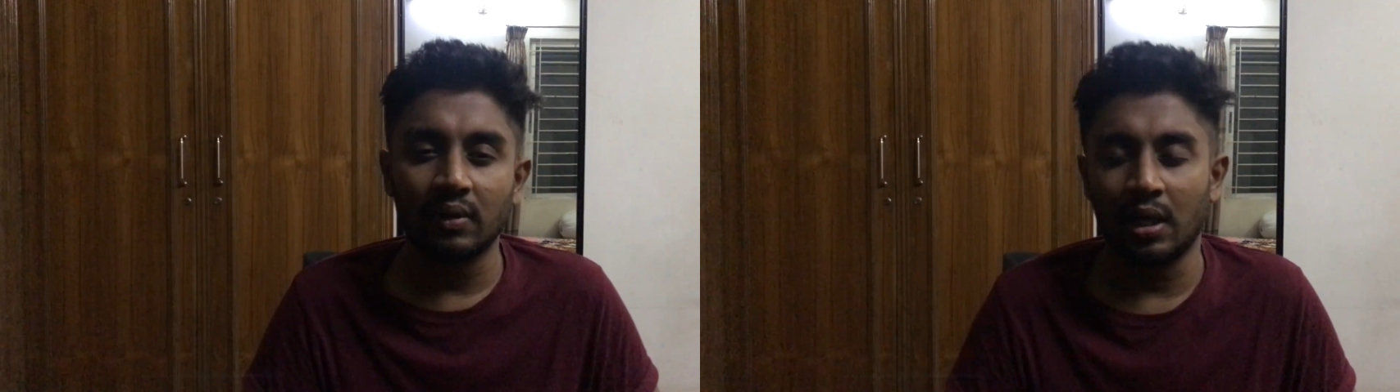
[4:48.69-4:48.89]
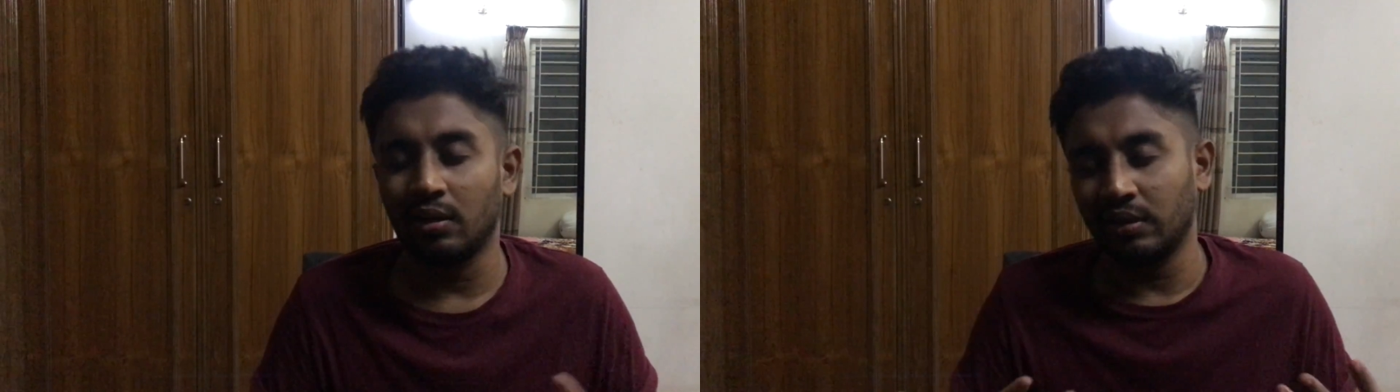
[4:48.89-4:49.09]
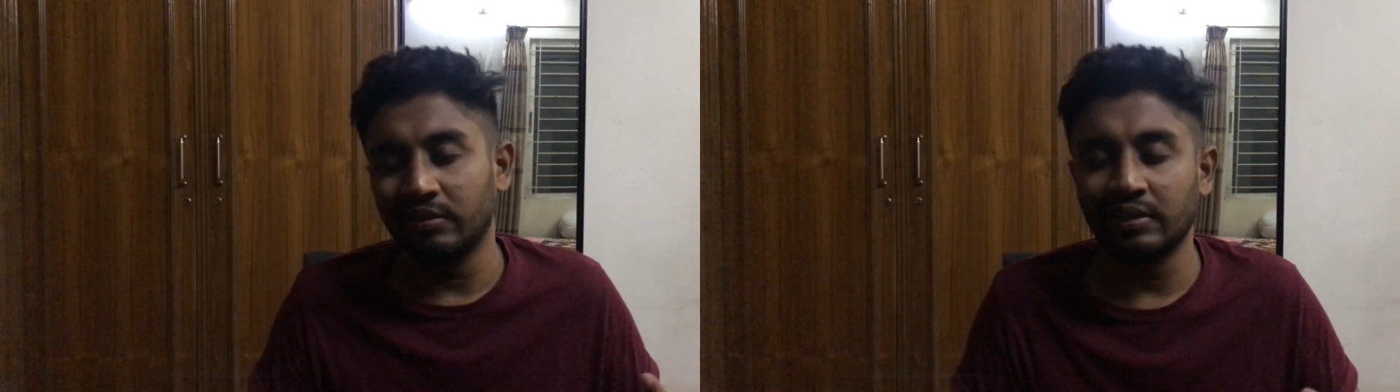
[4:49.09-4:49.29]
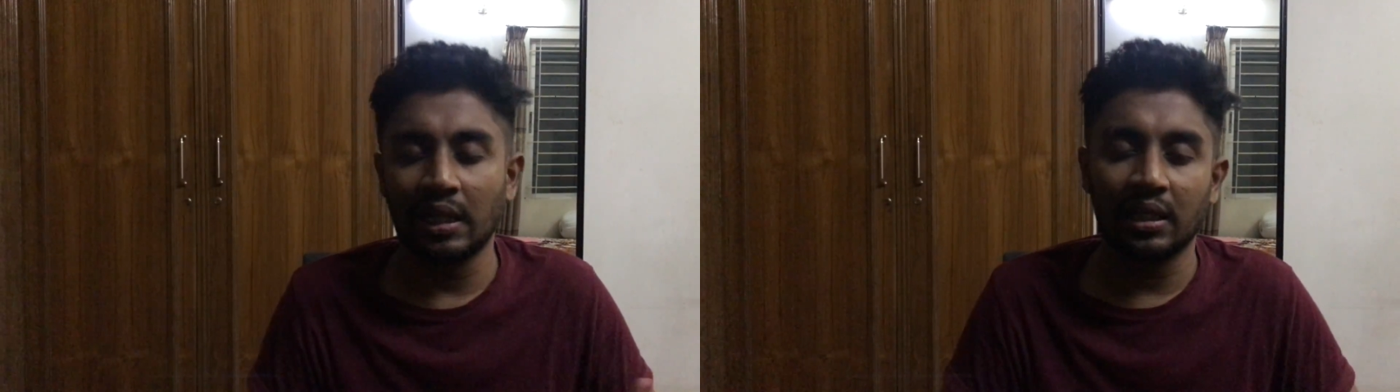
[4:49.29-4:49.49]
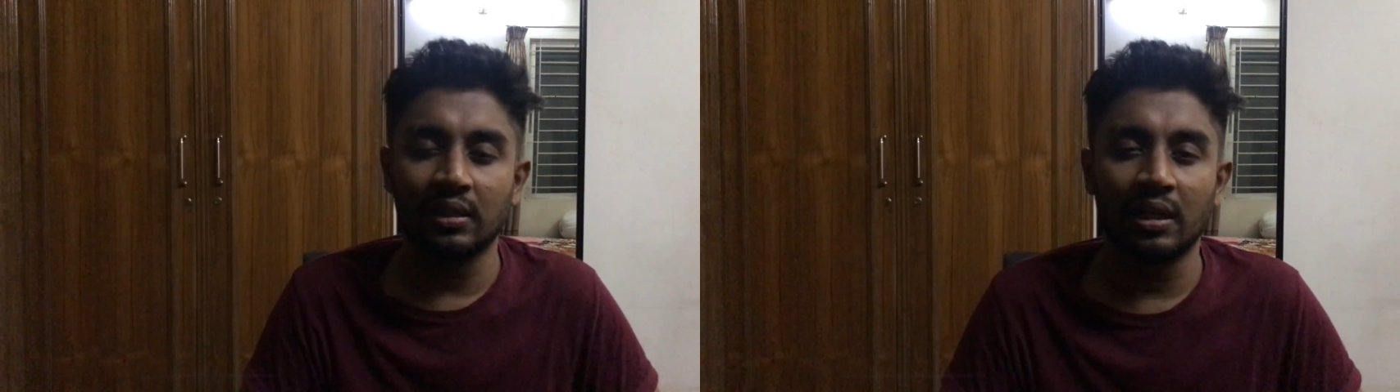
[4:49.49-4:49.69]
and this is
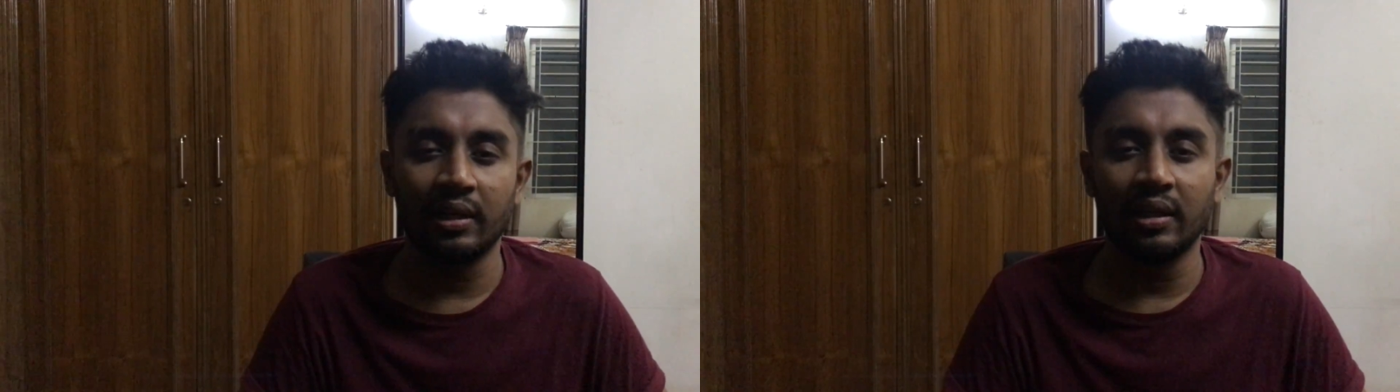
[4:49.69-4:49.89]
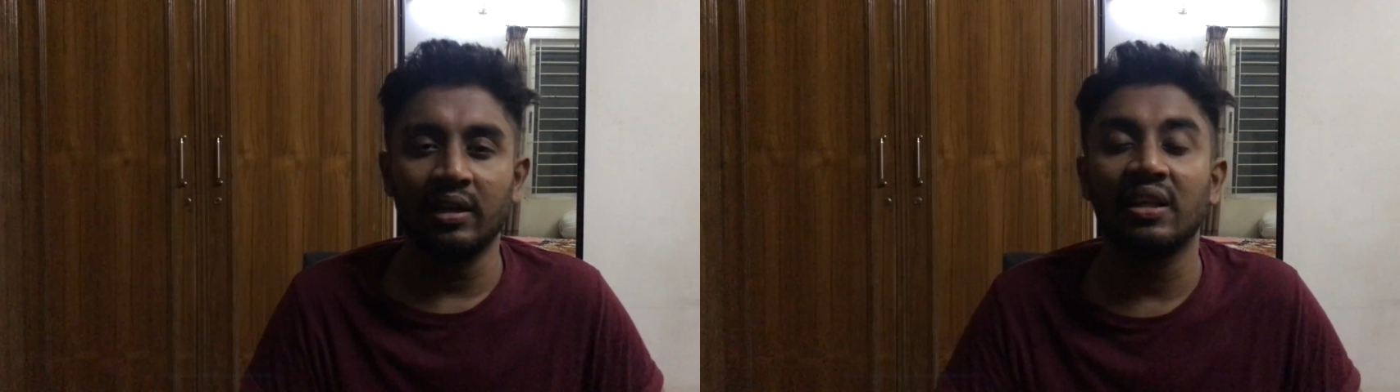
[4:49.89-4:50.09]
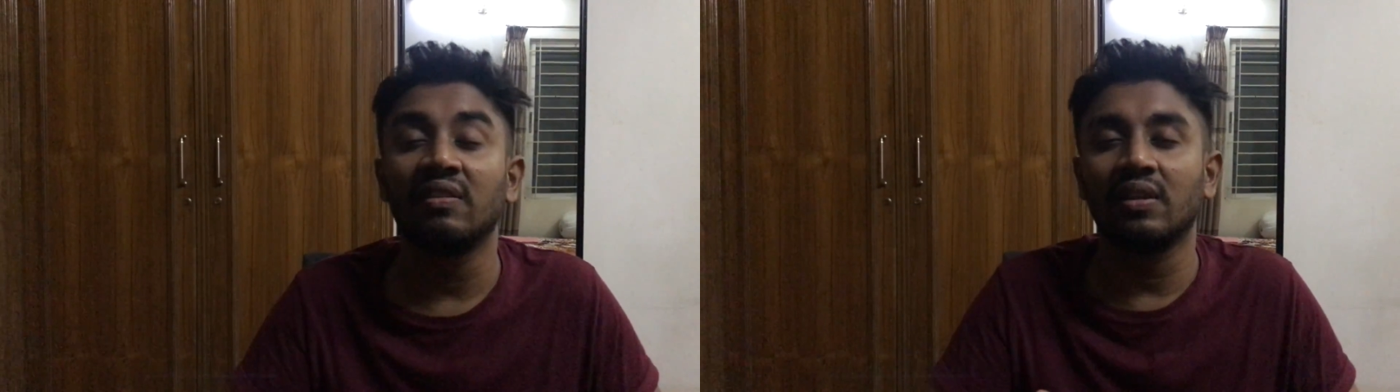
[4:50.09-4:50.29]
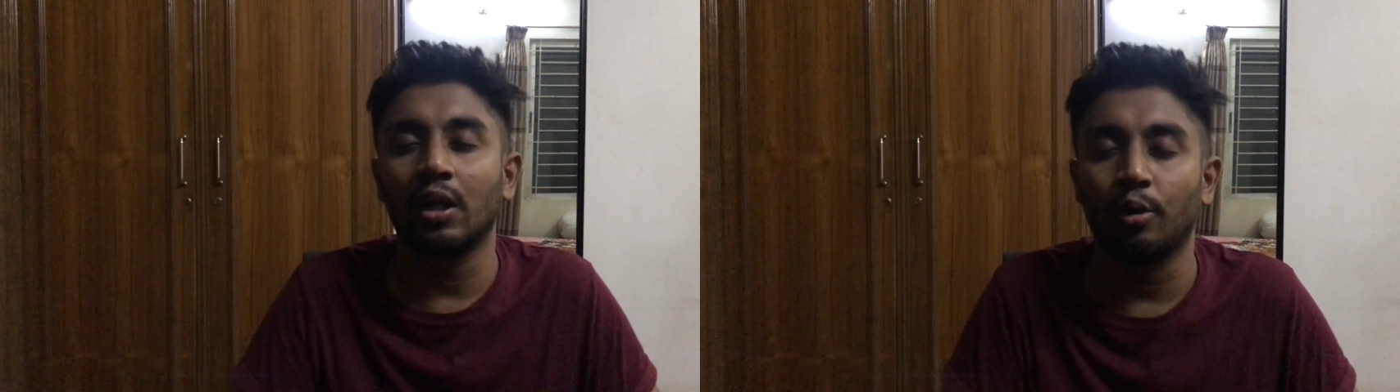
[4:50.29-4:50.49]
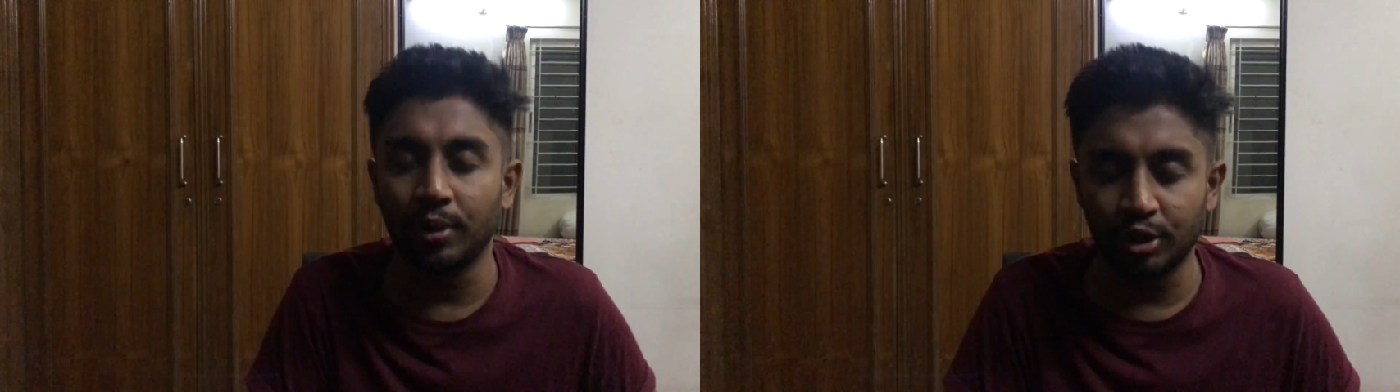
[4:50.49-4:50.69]
like an easy
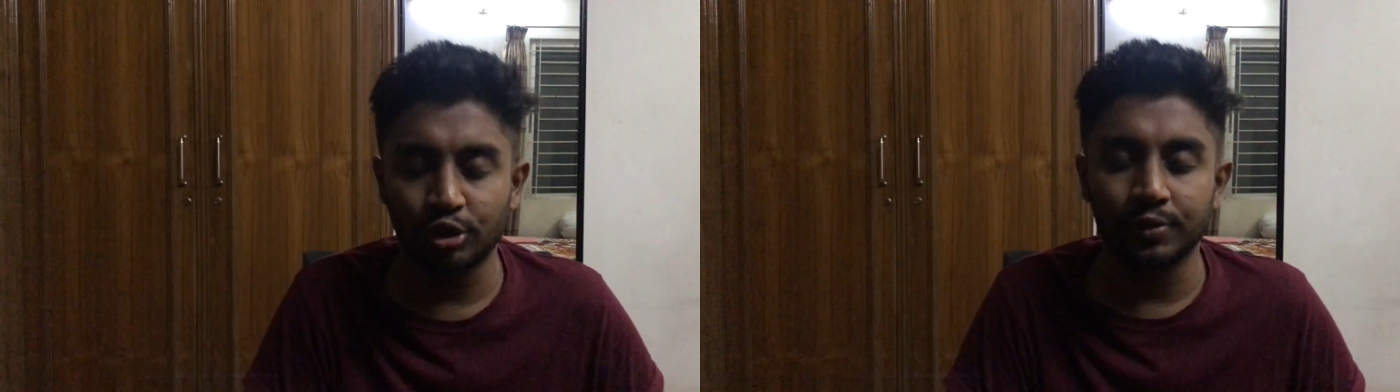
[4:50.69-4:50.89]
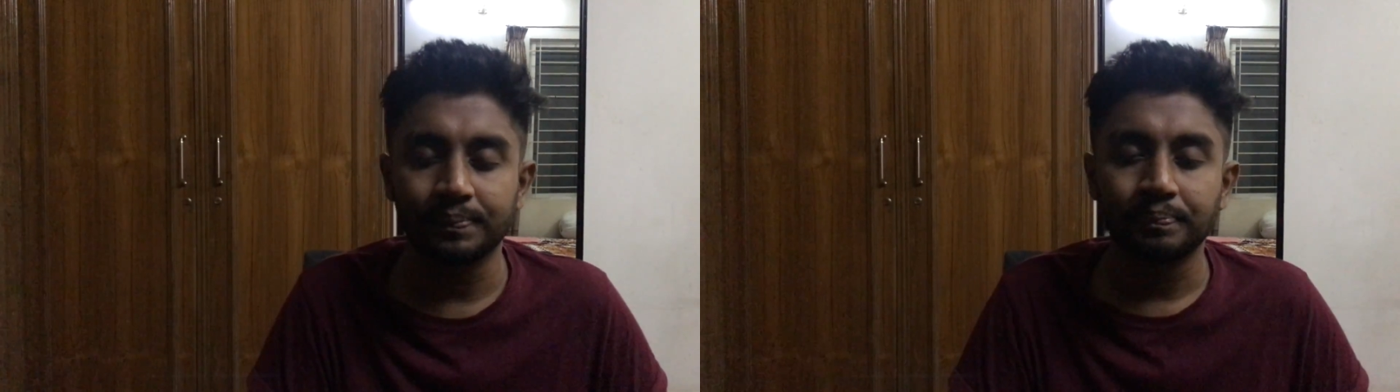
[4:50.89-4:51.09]
recommendation.